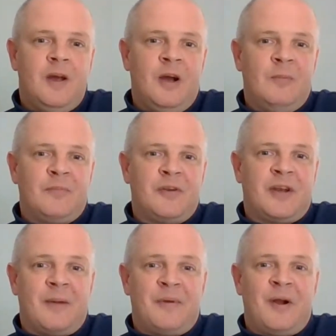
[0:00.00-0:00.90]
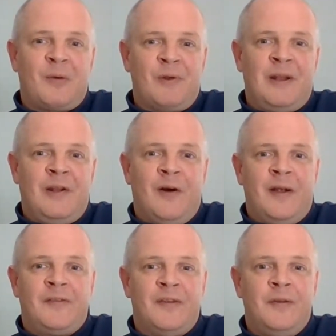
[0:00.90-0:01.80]
To the company that I really
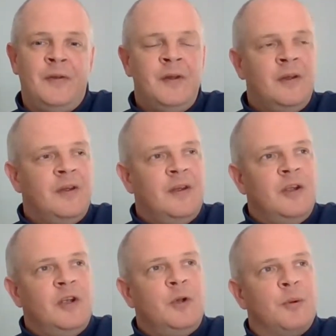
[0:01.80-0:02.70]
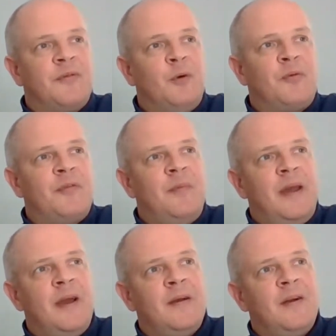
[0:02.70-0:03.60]
liked, and you would have thought from
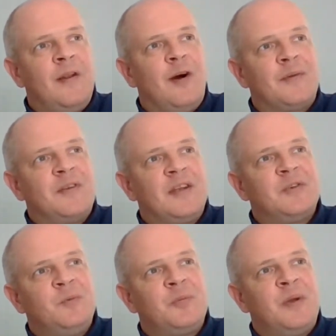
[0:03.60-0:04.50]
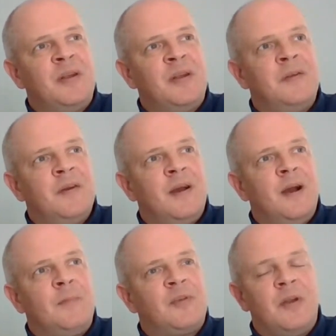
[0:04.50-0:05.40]
there a life's lesson would have been
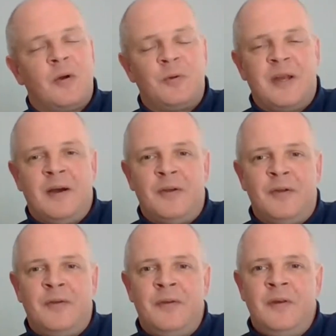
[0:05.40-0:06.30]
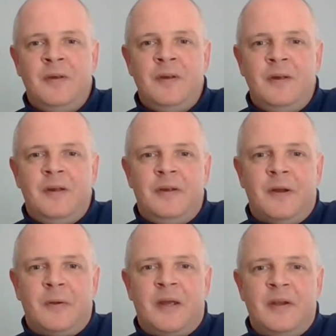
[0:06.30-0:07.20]
to knuckle down and
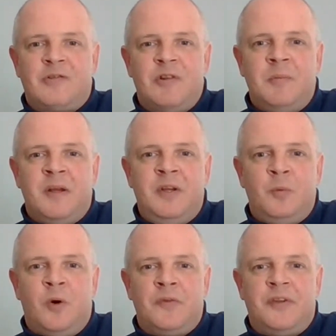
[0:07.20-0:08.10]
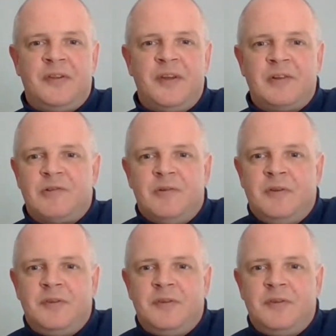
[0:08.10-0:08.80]
get the treatment that you want, etc.,